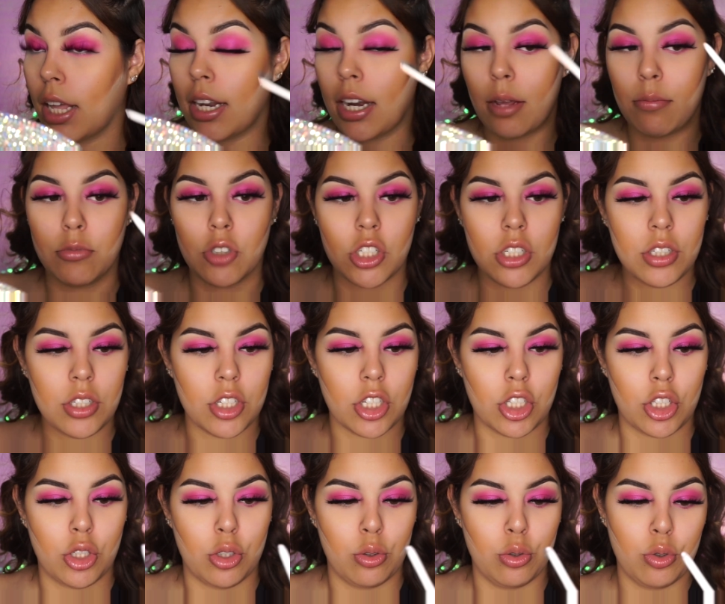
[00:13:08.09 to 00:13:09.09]
And I'm just
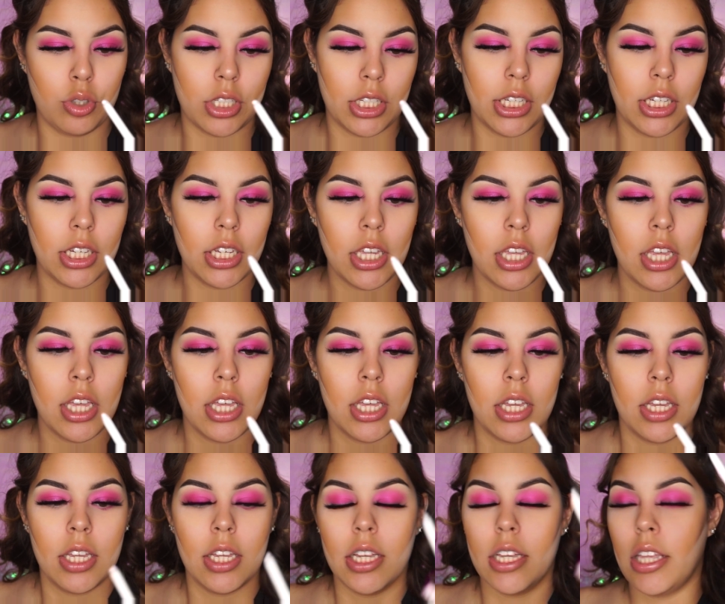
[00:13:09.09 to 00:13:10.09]
using
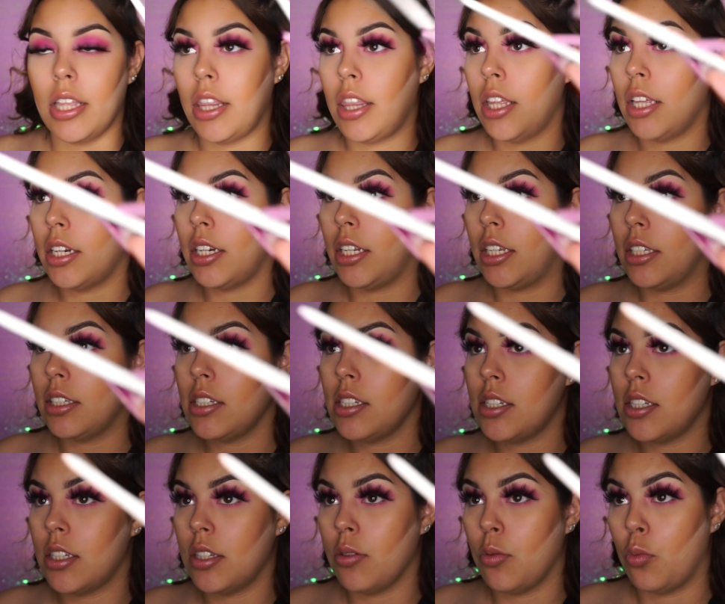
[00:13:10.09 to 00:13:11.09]
the
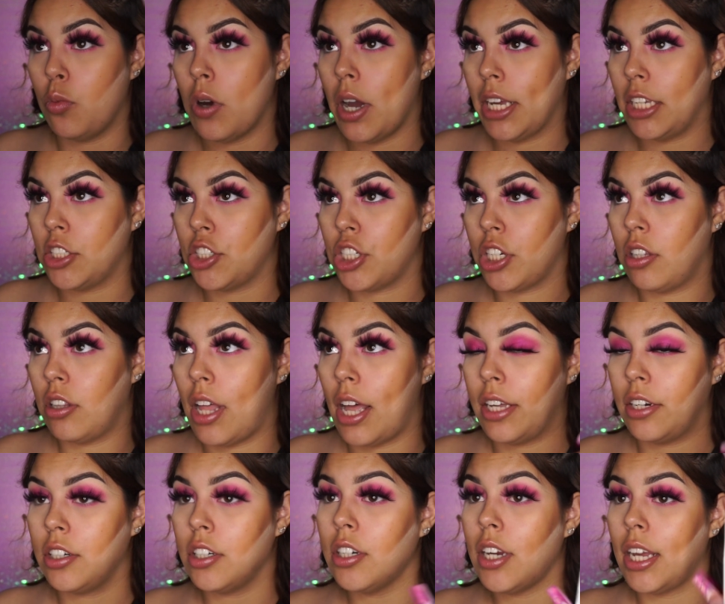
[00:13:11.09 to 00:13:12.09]
NYX white gel
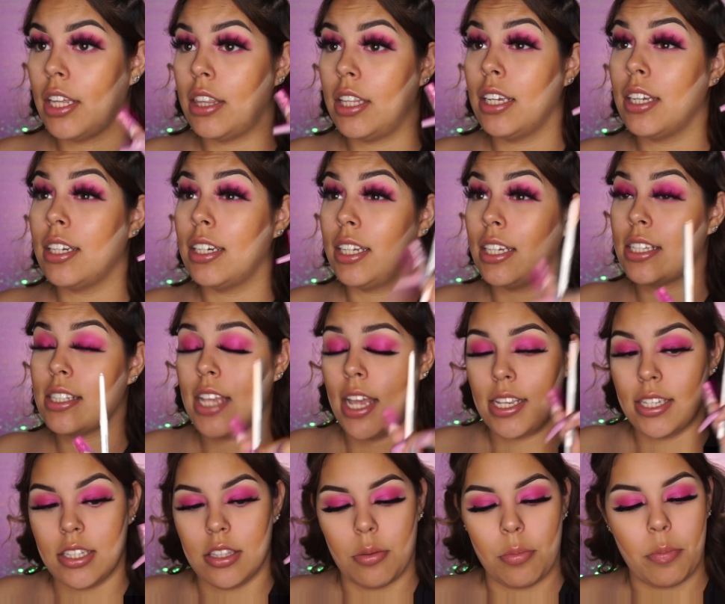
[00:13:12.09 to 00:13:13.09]
liner. I think NYX
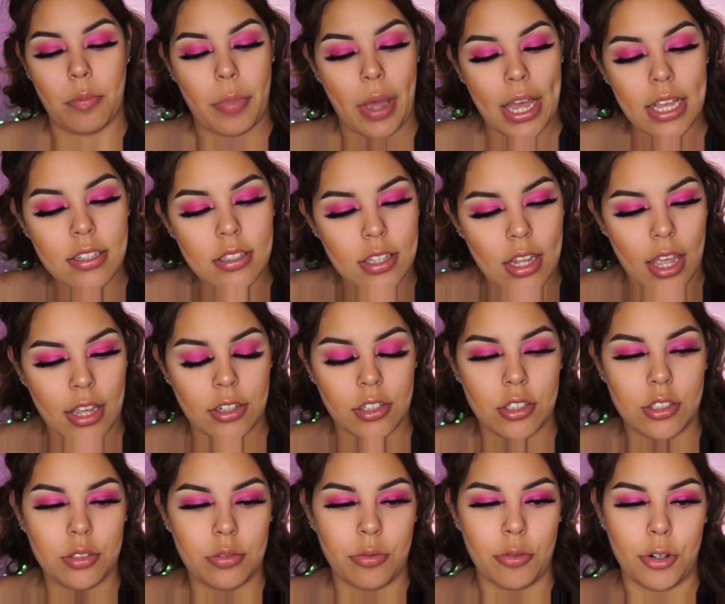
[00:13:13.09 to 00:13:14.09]
has the best
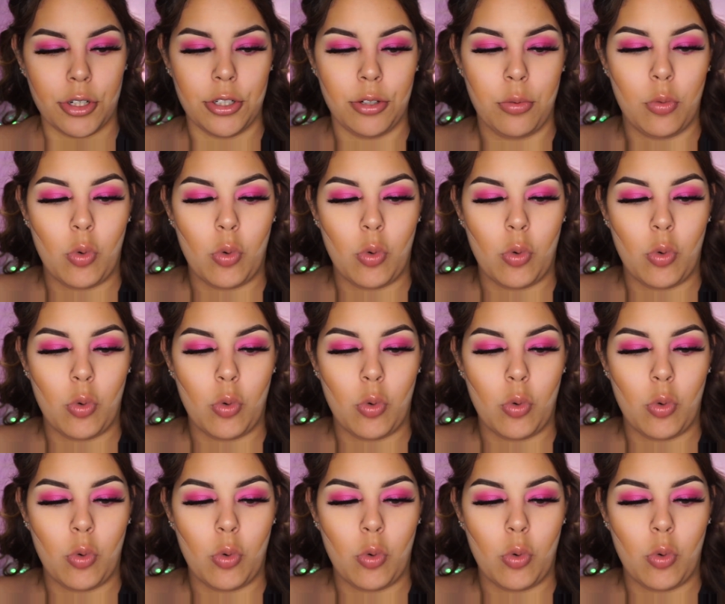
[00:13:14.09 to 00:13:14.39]
liners for your